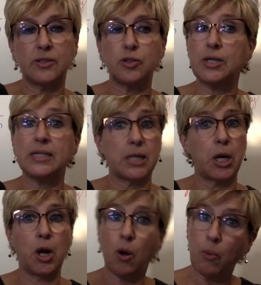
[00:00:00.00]
So she has
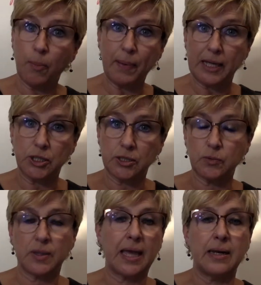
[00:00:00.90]
no more patience
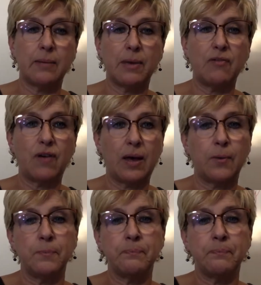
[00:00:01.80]
with Andy MacPhail.